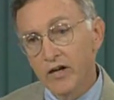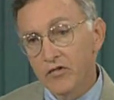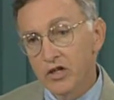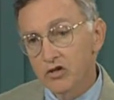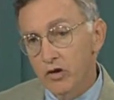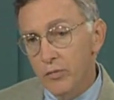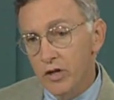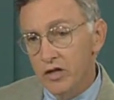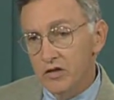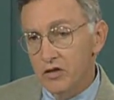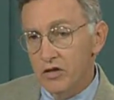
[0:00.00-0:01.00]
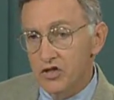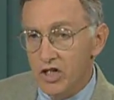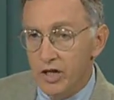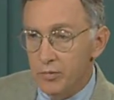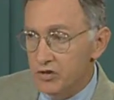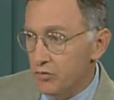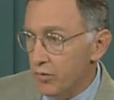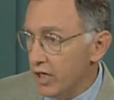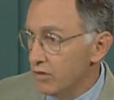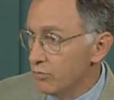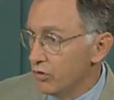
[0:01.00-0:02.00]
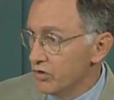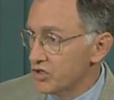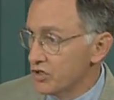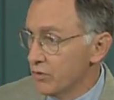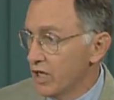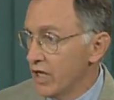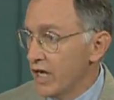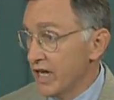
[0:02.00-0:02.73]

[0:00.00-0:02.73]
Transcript: have contributed to the shape of Tibetan Buddhism